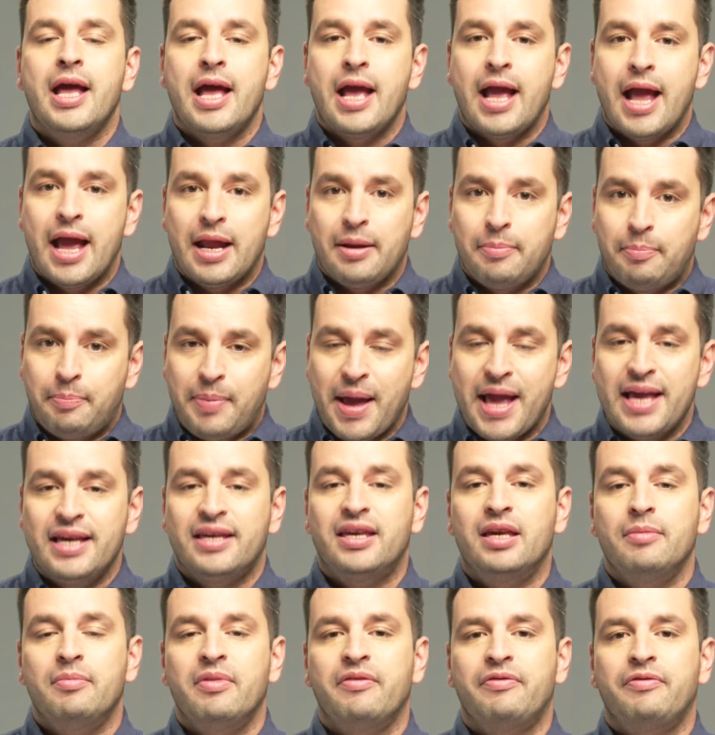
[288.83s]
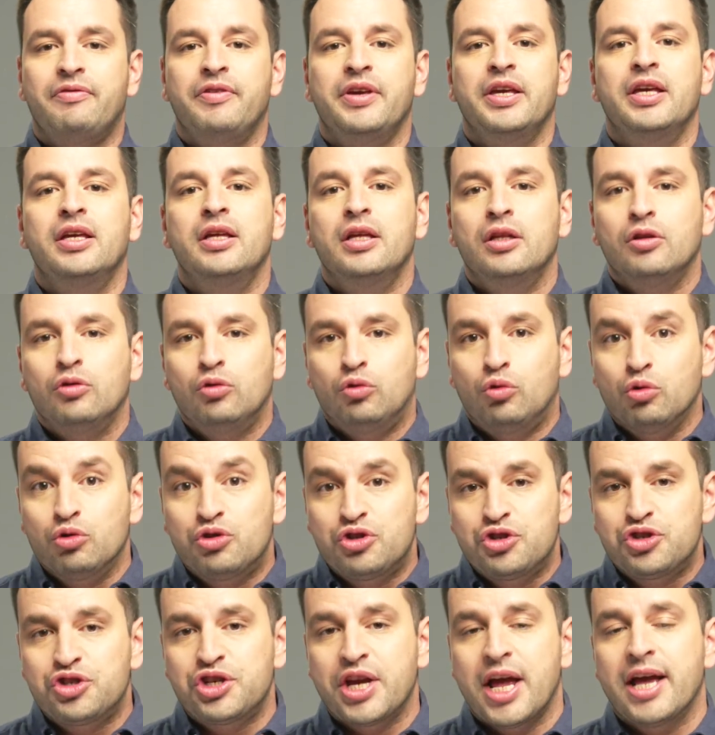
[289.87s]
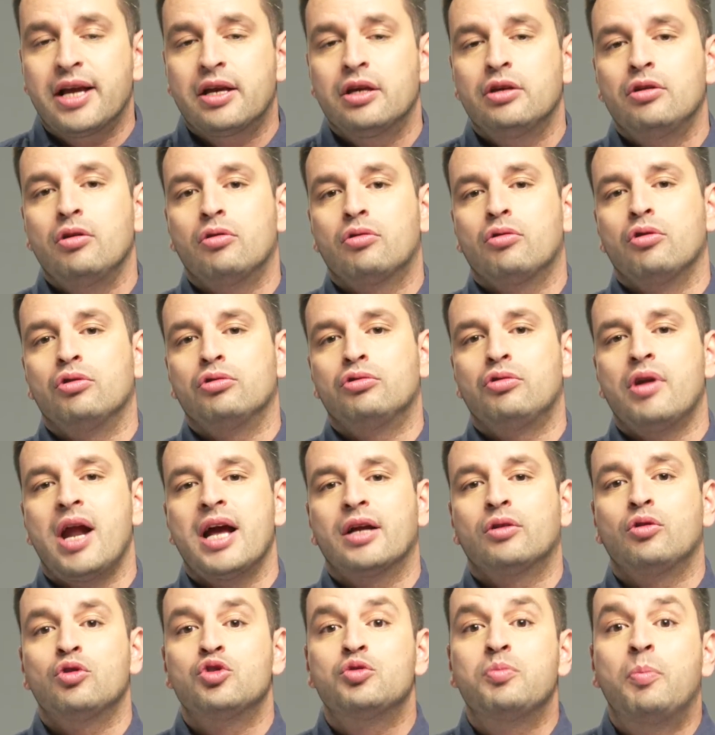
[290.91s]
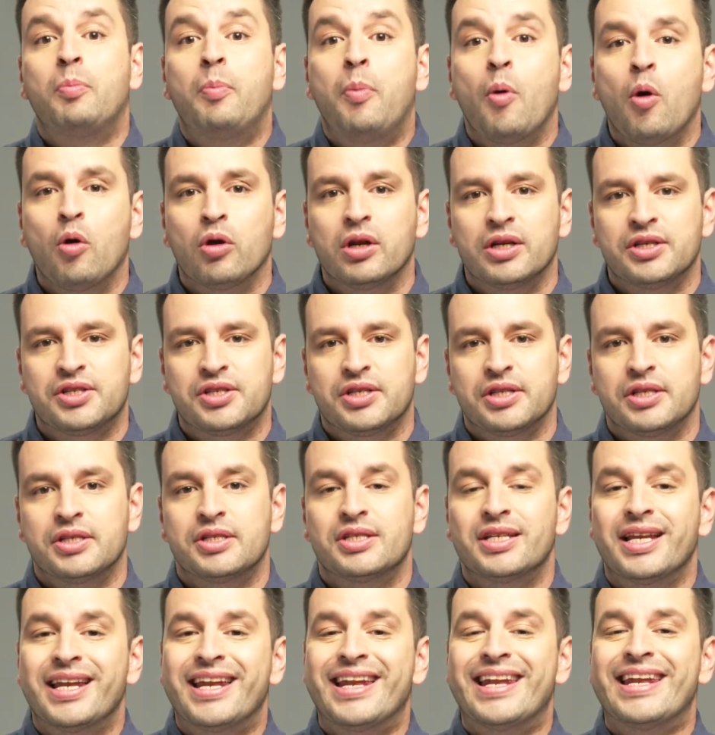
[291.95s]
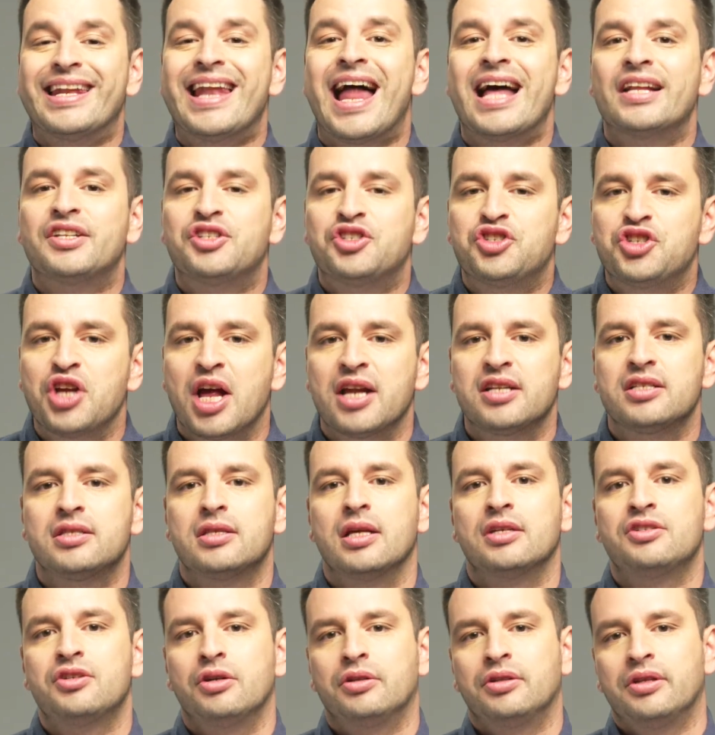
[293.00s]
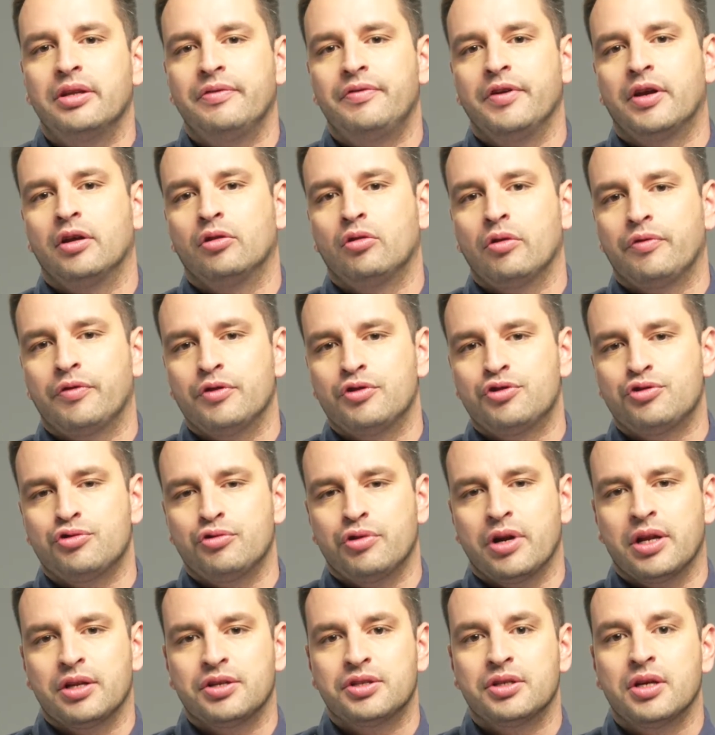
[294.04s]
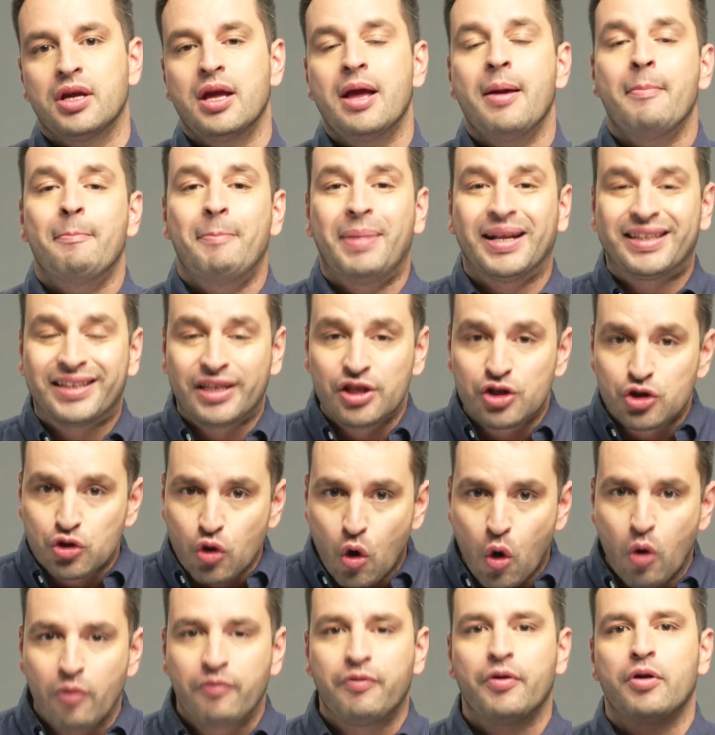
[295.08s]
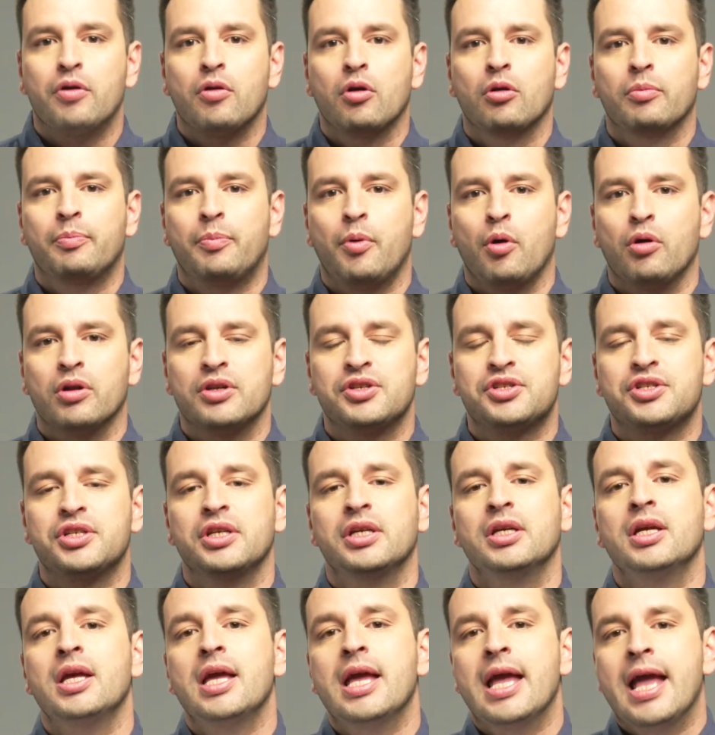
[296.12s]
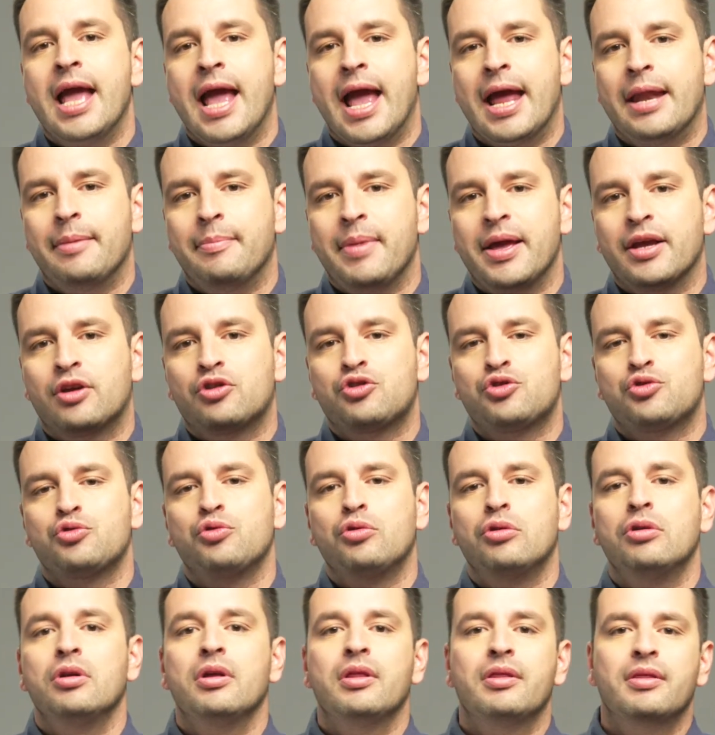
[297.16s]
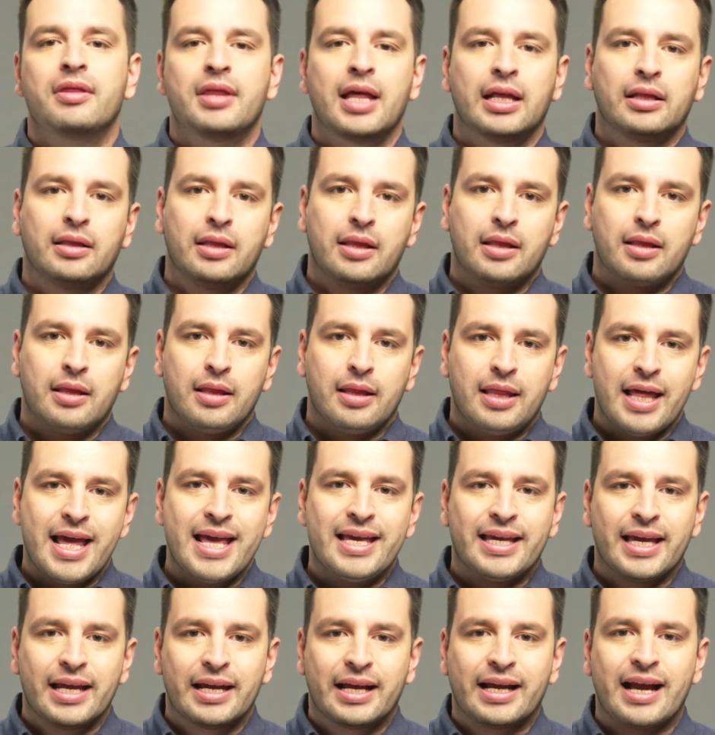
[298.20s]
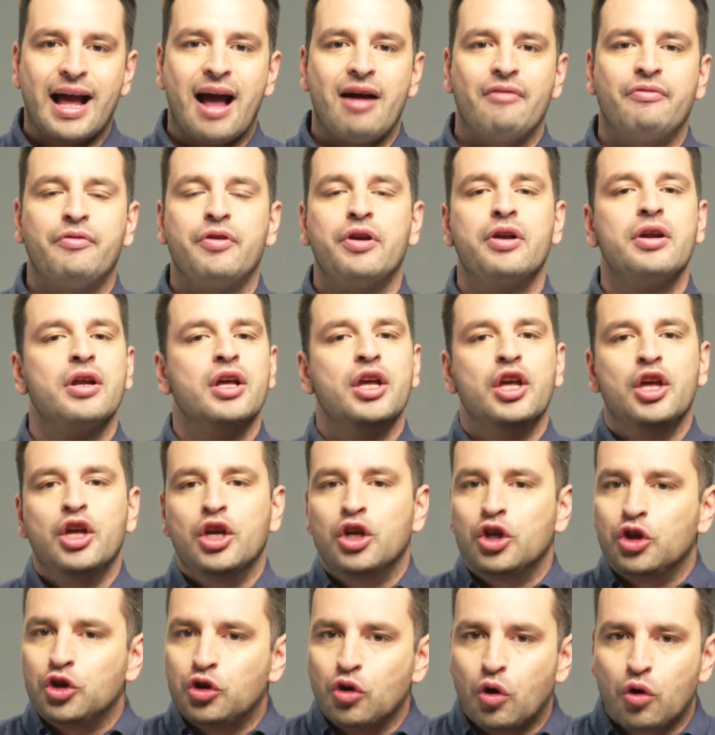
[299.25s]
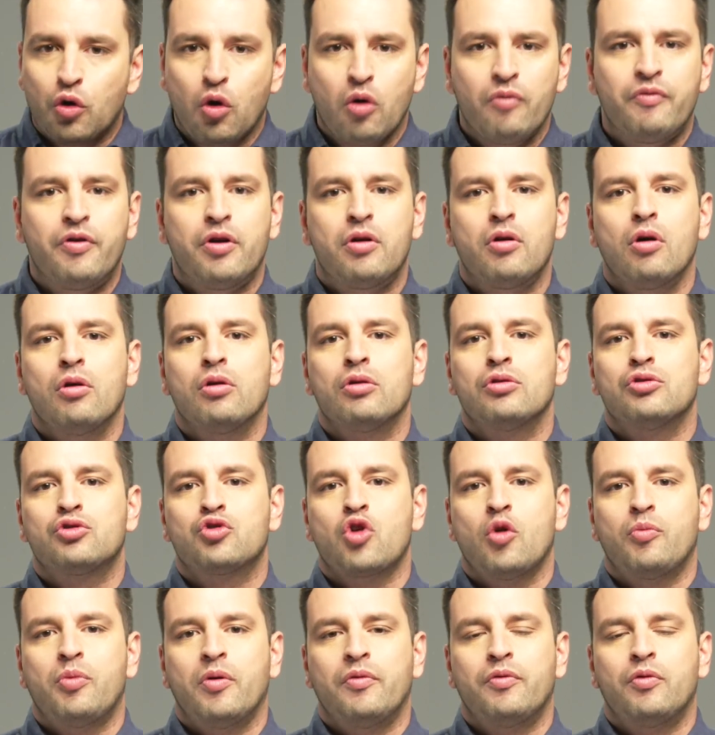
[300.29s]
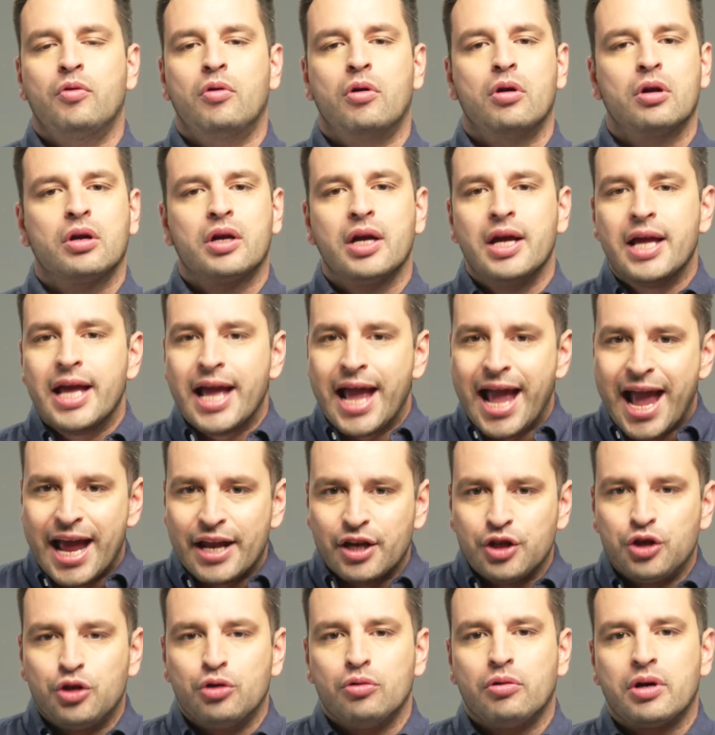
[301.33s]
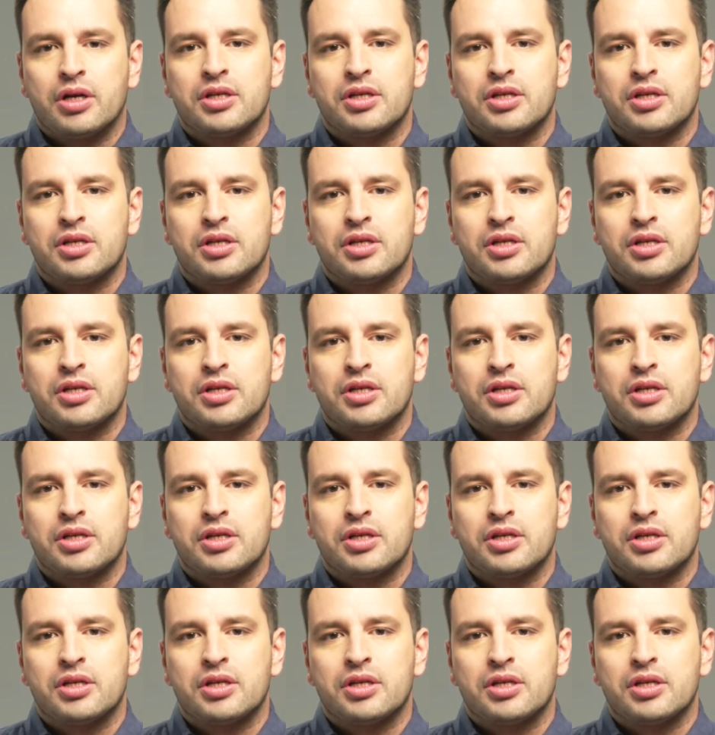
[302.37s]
and pay him a fee to check your contractor's policies, not just the certificate of insurance, but his overall policy, and make sure that they can cover your overall scope of work and you are